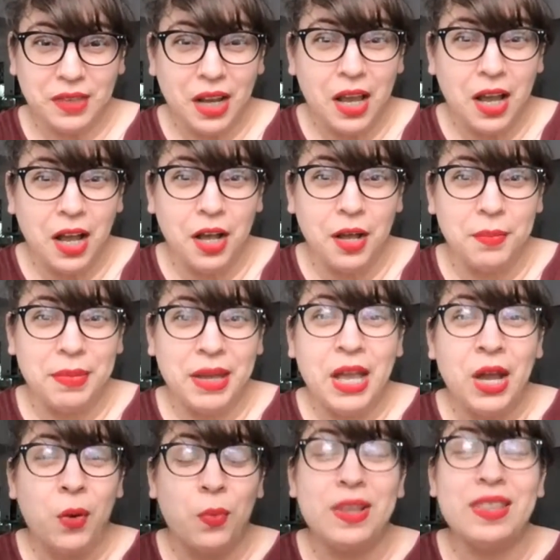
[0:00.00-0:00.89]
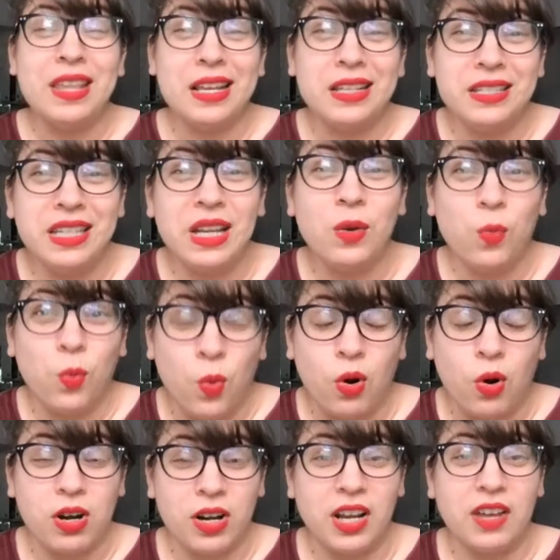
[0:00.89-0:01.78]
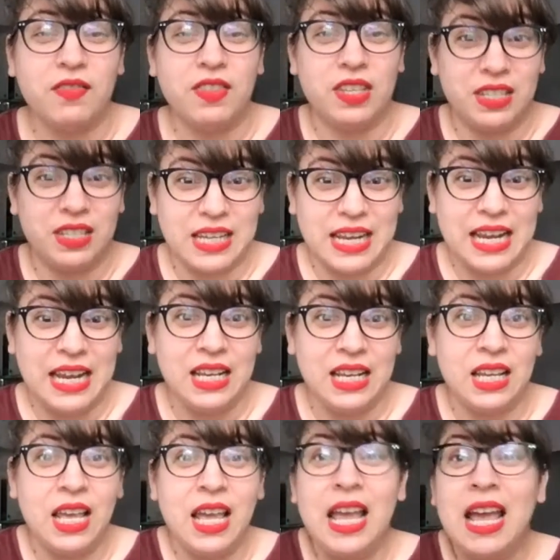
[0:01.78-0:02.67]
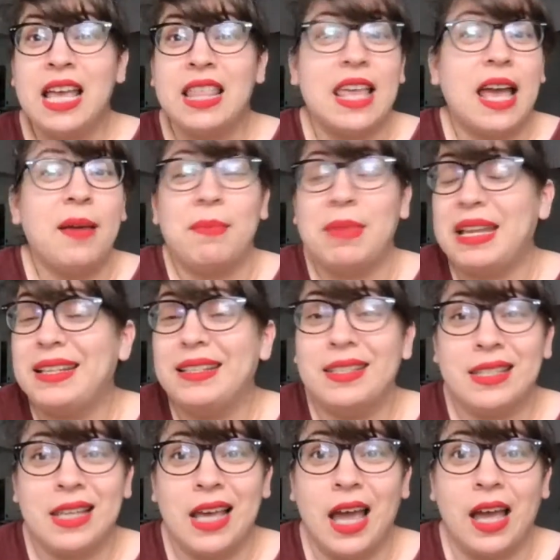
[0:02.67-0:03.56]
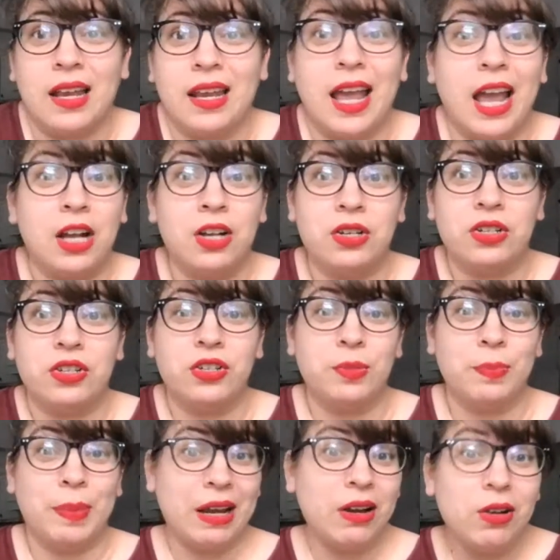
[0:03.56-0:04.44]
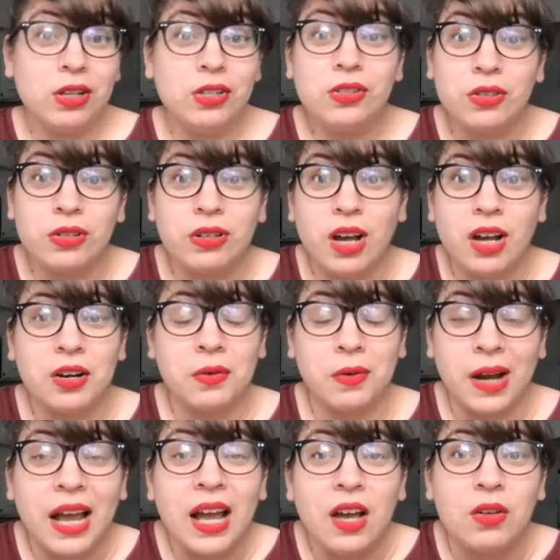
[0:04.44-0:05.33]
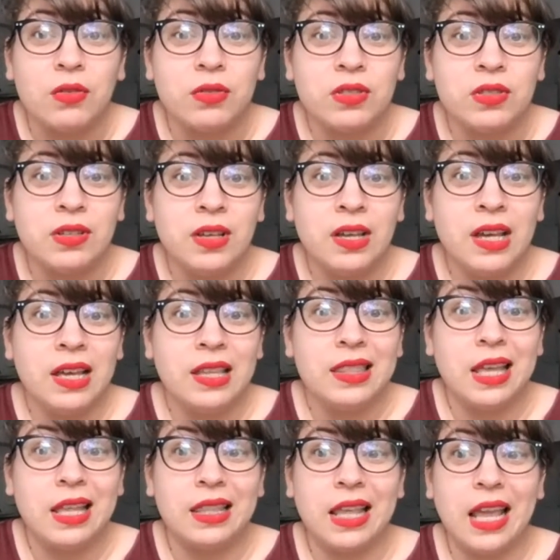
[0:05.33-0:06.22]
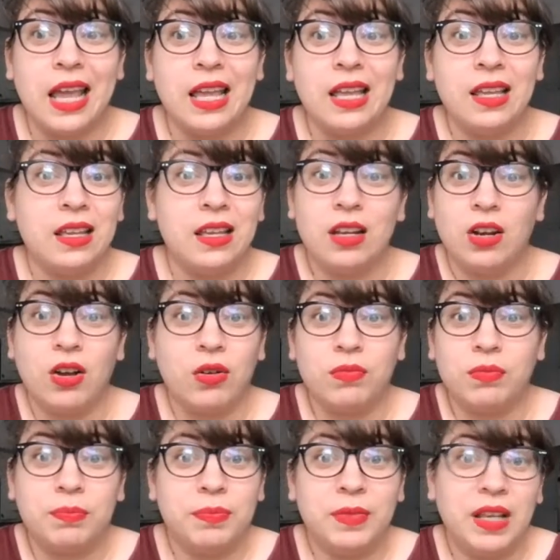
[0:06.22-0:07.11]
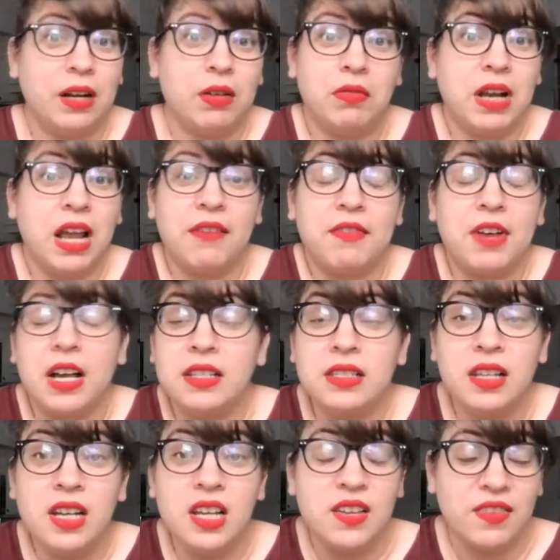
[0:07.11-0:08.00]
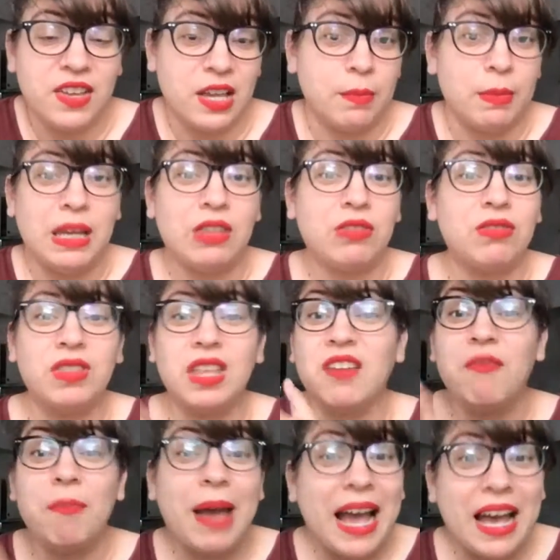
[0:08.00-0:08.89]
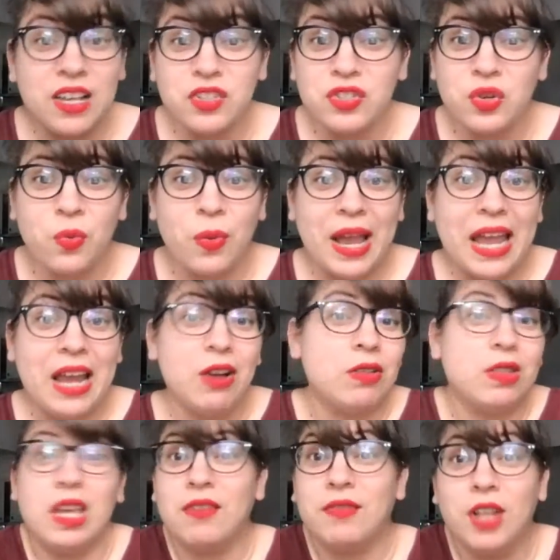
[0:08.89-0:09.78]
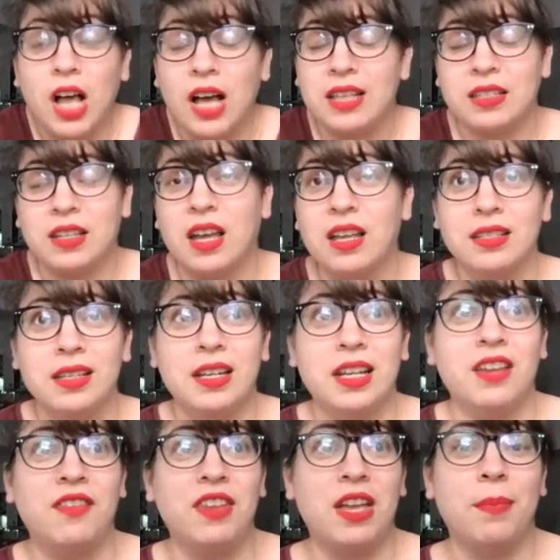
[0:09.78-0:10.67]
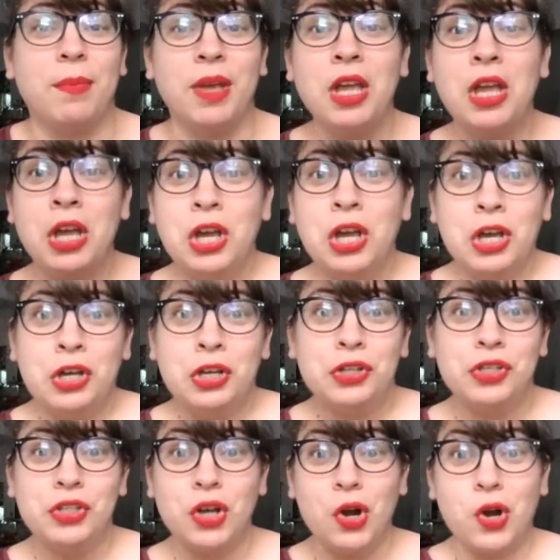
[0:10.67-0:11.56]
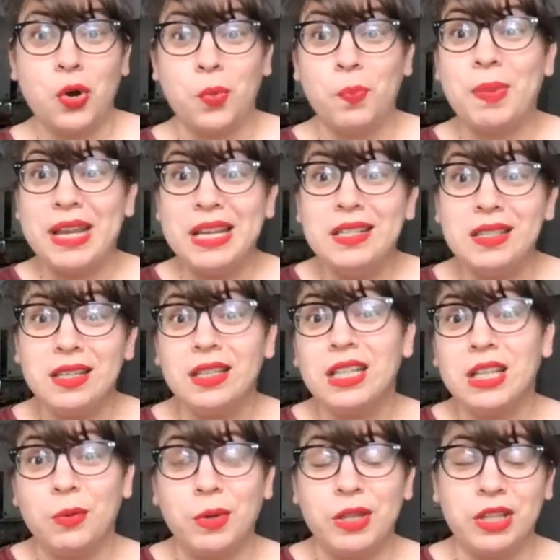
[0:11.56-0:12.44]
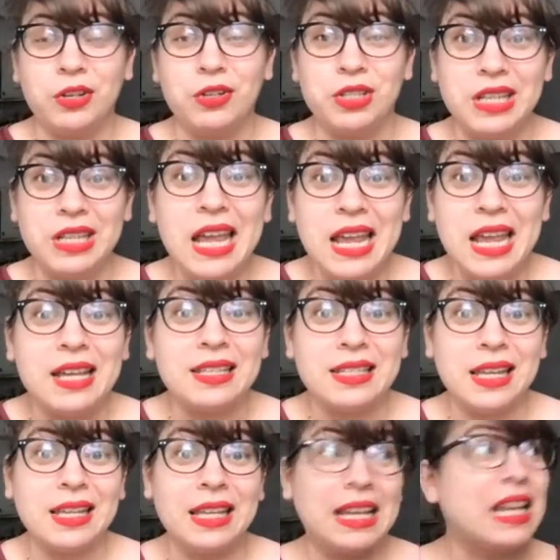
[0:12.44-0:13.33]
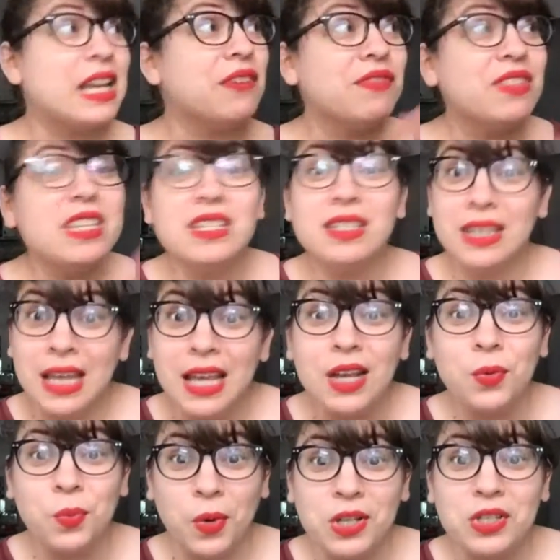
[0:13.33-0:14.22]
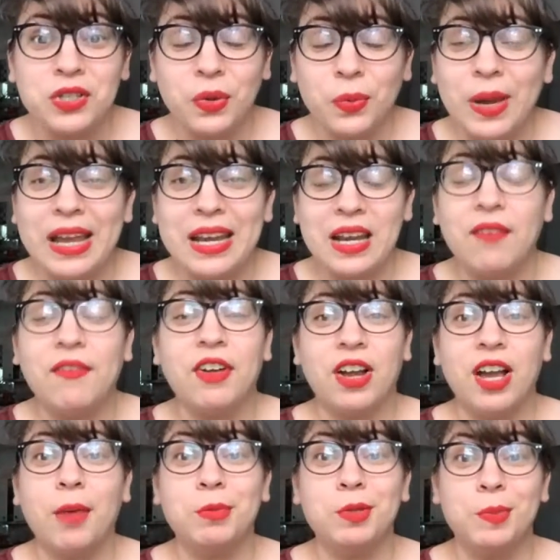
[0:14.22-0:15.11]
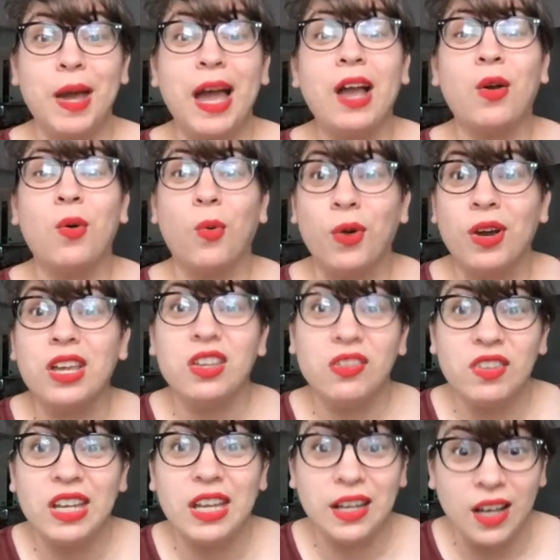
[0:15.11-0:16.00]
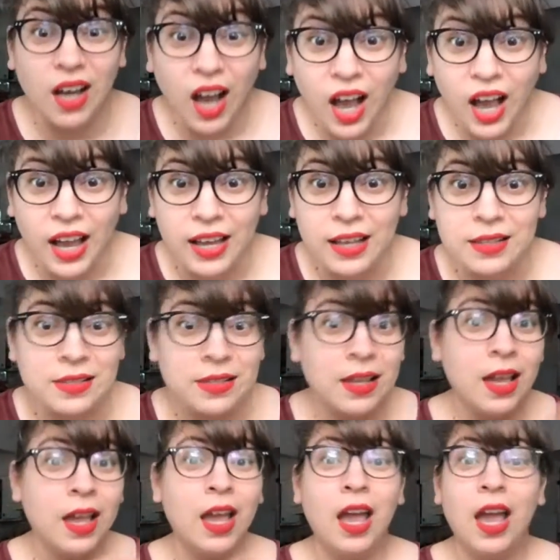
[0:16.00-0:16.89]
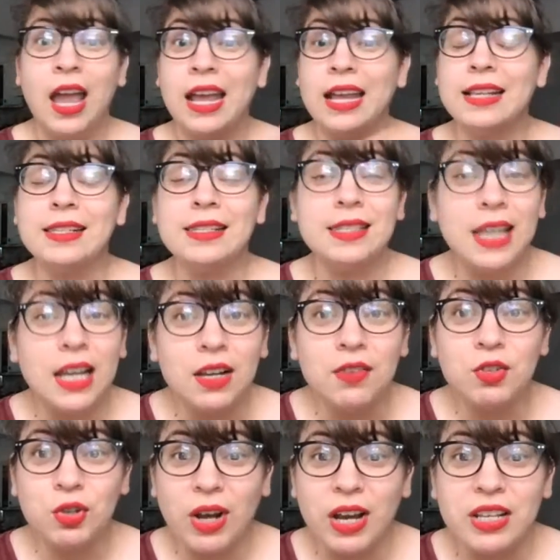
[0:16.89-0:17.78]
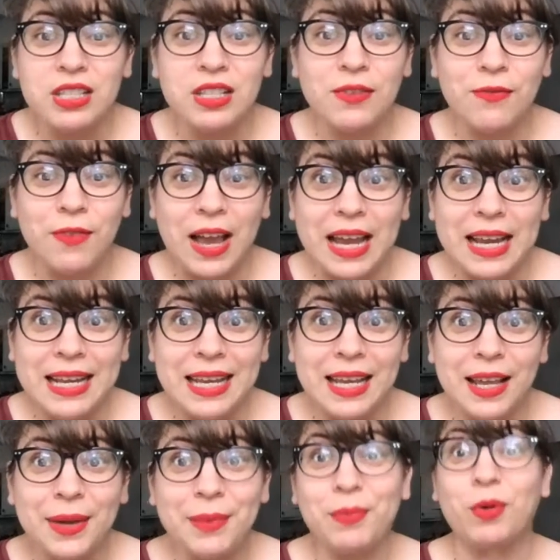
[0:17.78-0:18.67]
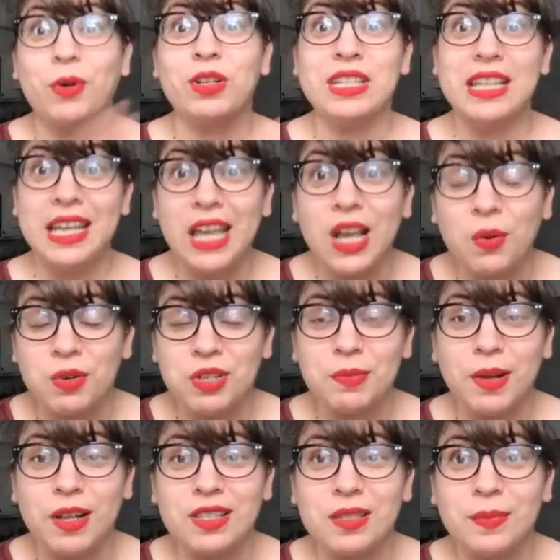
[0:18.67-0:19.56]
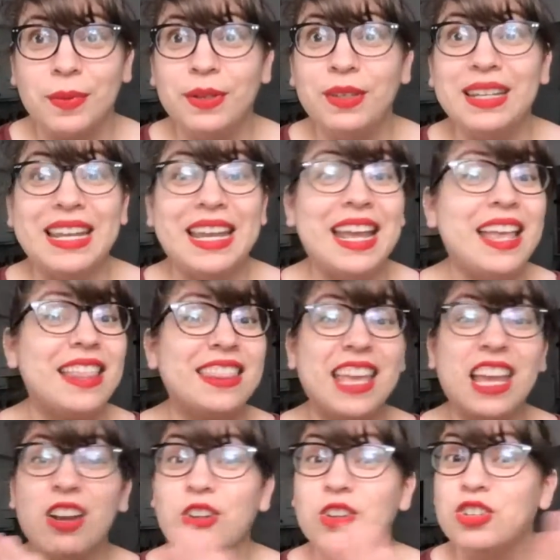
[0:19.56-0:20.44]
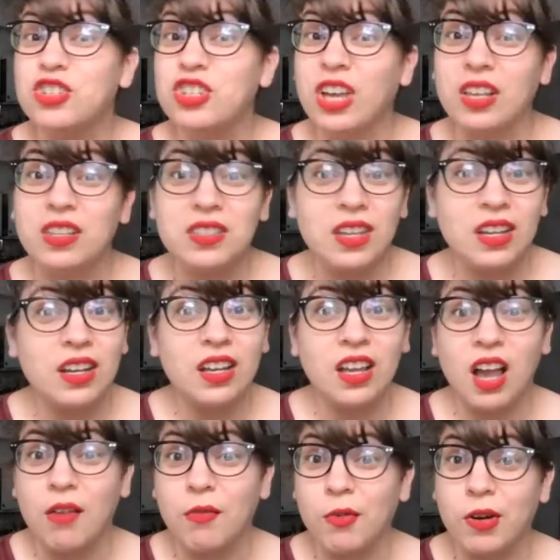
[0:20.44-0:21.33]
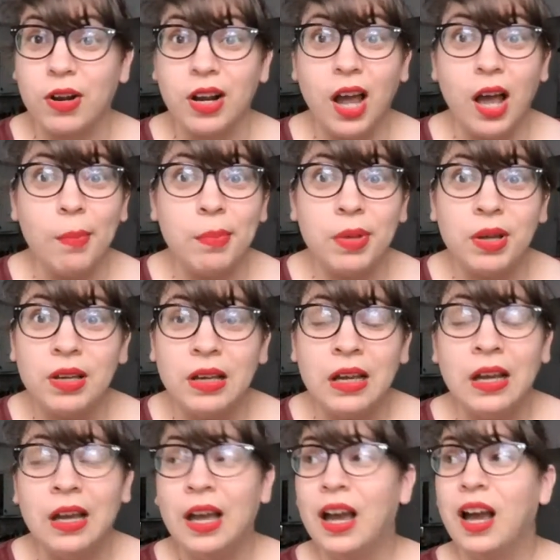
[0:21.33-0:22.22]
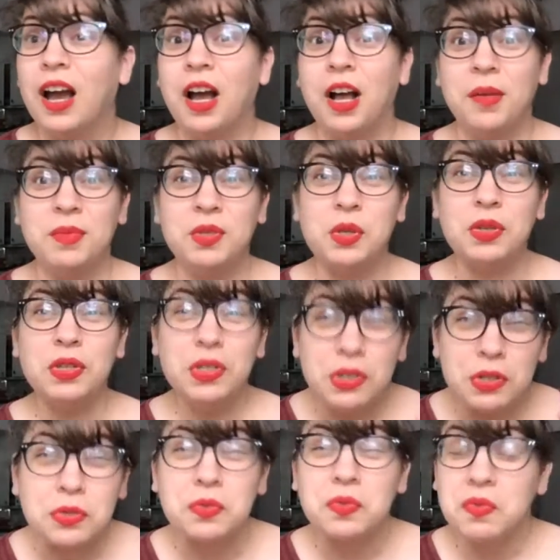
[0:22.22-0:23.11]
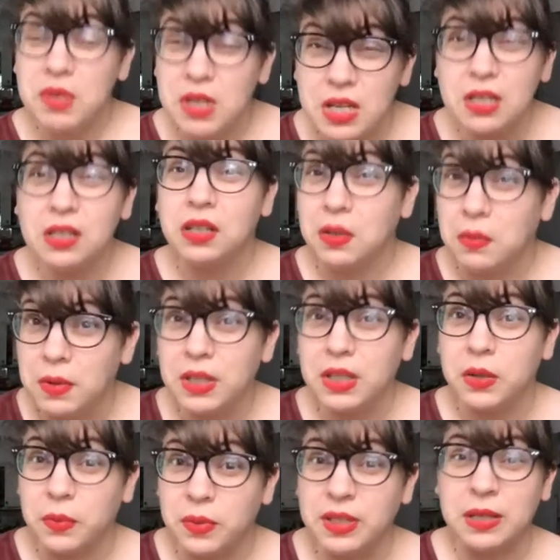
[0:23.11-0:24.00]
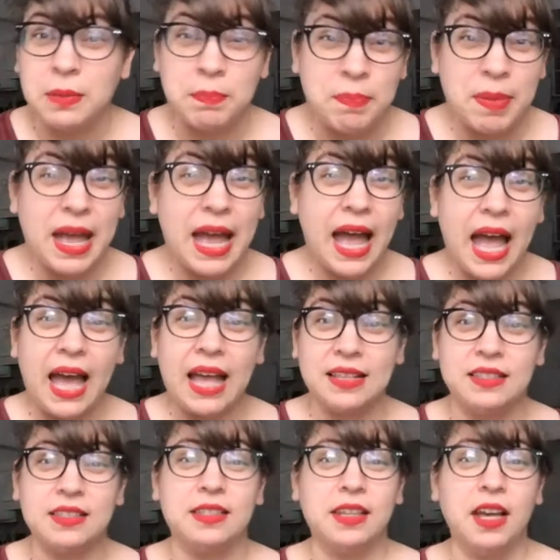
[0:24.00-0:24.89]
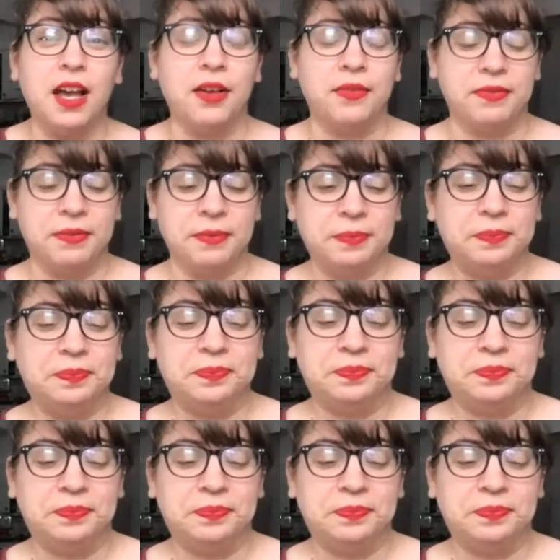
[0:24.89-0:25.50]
When they say ward of the state, that means that Hector's parents are not around, that they don't have custody of him. Either they've passed away or they've lost custody of him. So basically what they're saying is that if this kid runs away, never comes back, or if he dies, instead of trying to find him or taking responsibility, they are just going to cover it up. So this is really, really, really bad stuff.